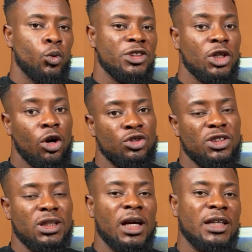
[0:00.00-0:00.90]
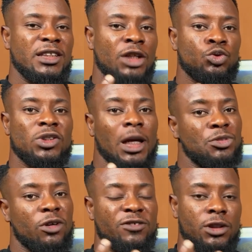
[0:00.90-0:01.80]
With CORS, there are two
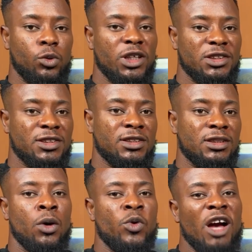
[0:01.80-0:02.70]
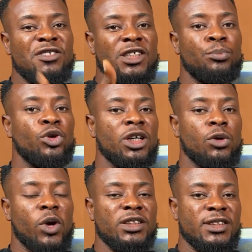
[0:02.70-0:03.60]
types of requests. We have simple
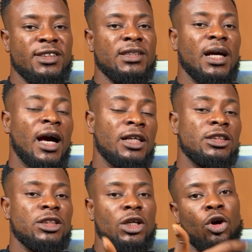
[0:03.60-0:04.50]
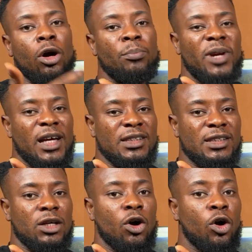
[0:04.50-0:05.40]
requests and
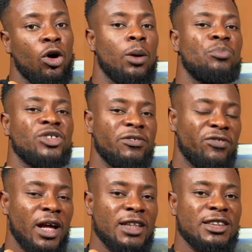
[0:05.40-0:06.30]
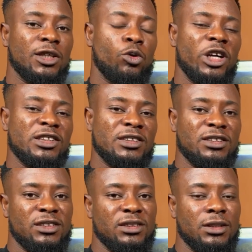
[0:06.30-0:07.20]
complex or pre-flight
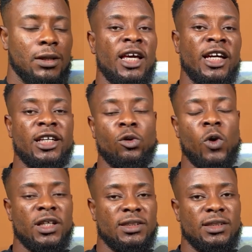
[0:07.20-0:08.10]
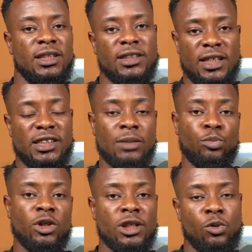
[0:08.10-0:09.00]
requests. A request is a
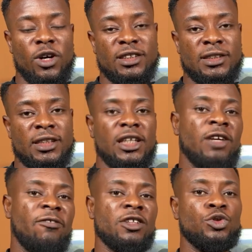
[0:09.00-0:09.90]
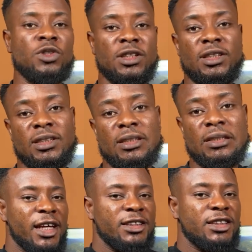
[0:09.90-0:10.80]
simple request if it uses
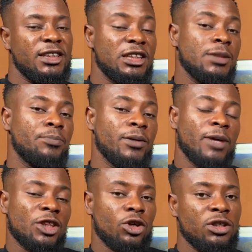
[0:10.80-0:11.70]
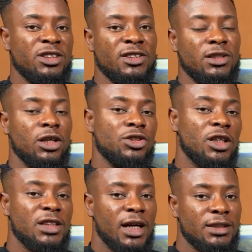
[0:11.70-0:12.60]
HTTP methods
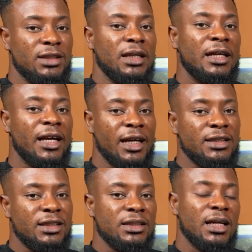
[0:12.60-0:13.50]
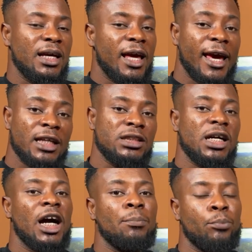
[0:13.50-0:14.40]
such as GET, ADD,
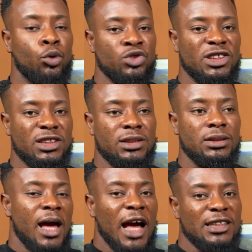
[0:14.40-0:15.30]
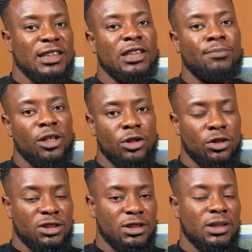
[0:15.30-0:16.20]
and POST, as these
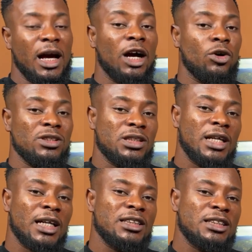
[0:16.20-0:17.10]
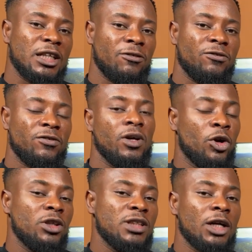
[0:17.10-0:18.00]
methods are considered safe
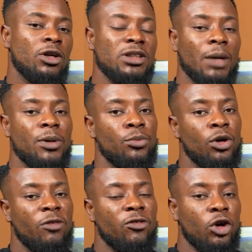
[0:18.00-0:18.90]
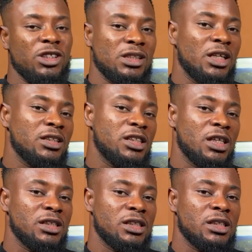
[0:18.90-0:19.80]
because they are not capable of causing a
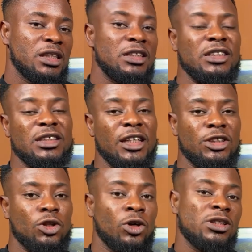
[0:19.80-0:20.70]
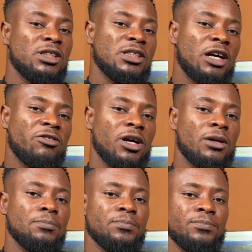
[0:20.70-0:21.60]
change in state on the server.